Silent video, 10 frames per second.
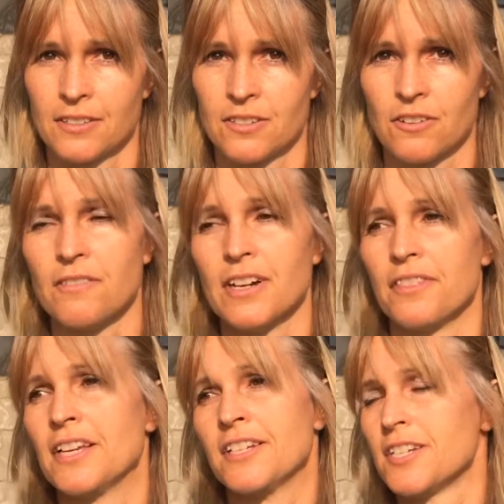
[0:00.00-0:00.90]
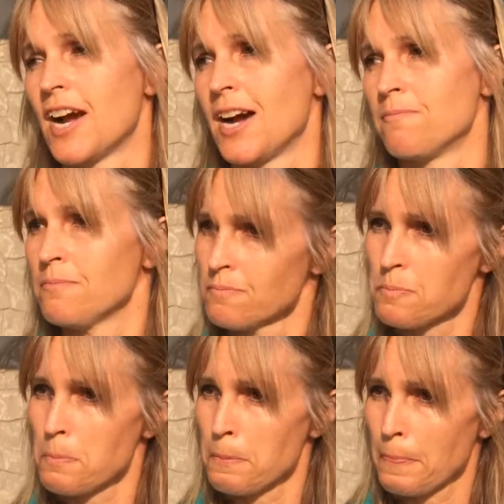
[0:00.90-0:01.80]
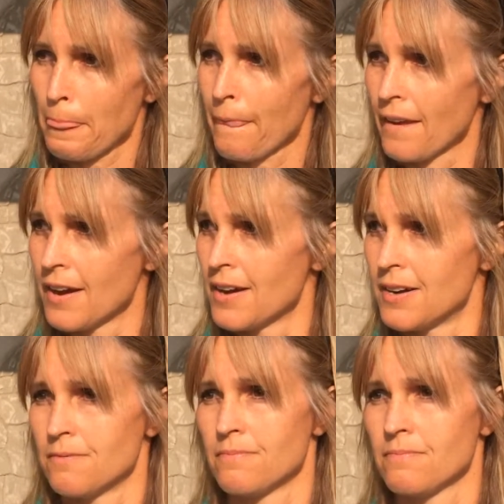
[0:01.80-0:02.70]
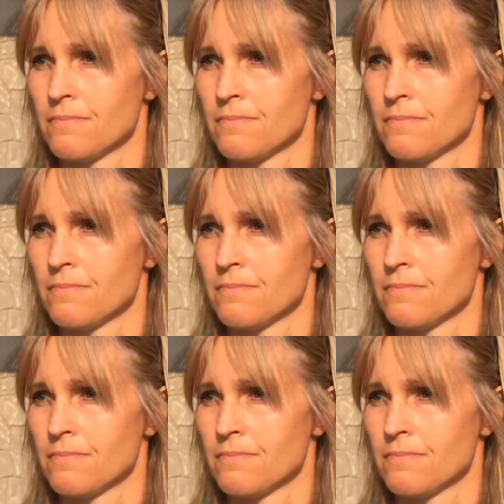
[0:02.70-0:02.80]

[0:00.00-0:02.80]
So even on this job, I